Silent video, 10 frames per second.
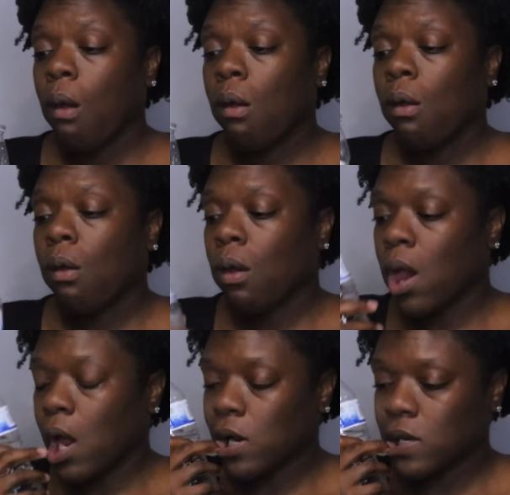
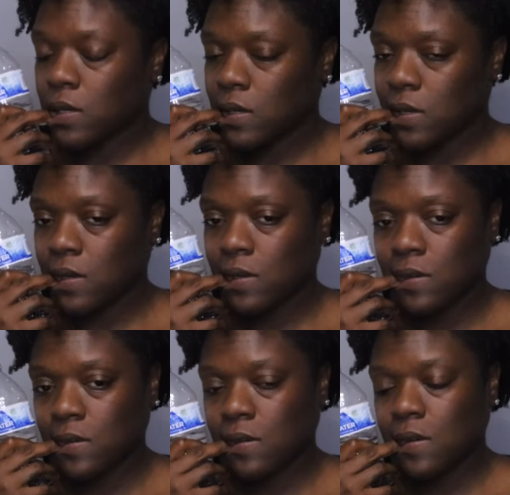
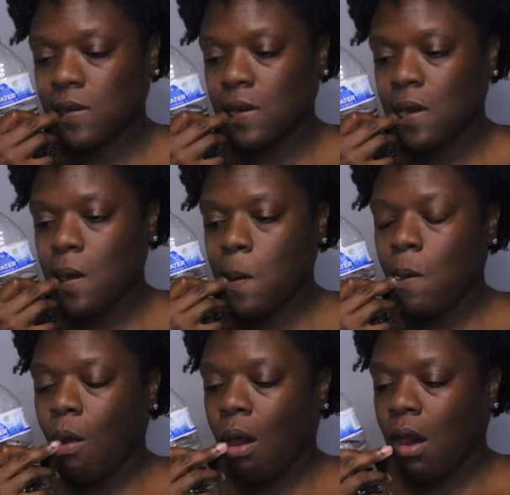
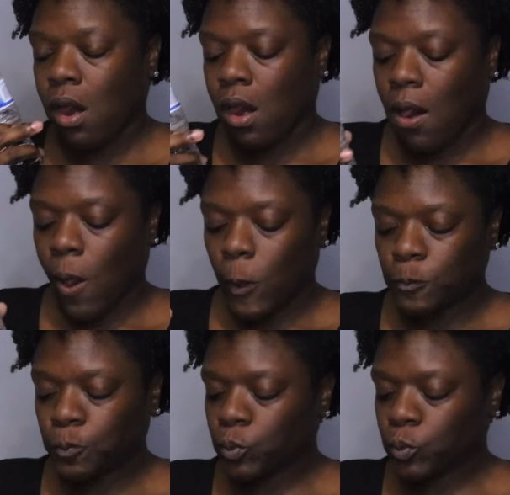Nothing is said.